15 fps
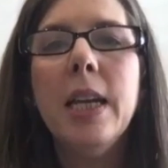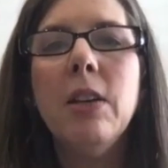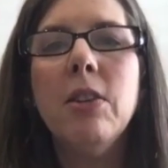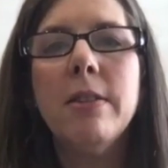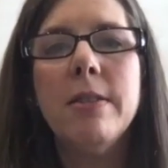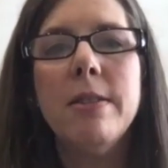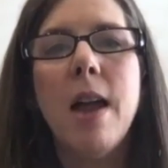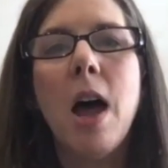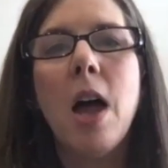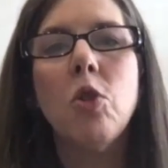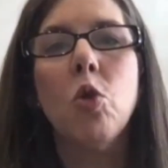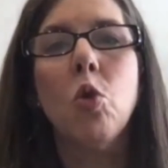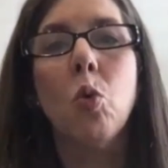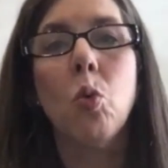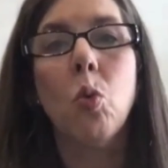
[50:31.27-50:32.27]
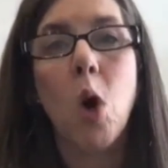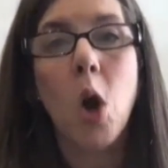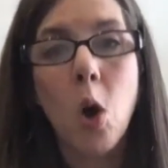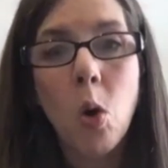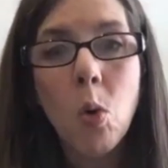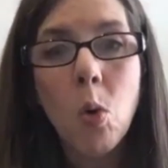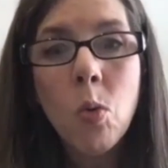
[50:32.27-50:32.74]
does not
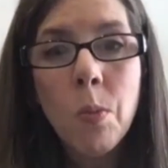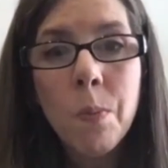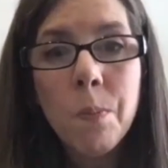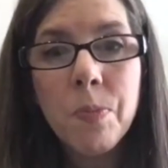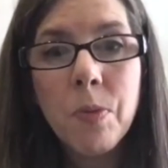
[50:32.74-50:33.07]
grow.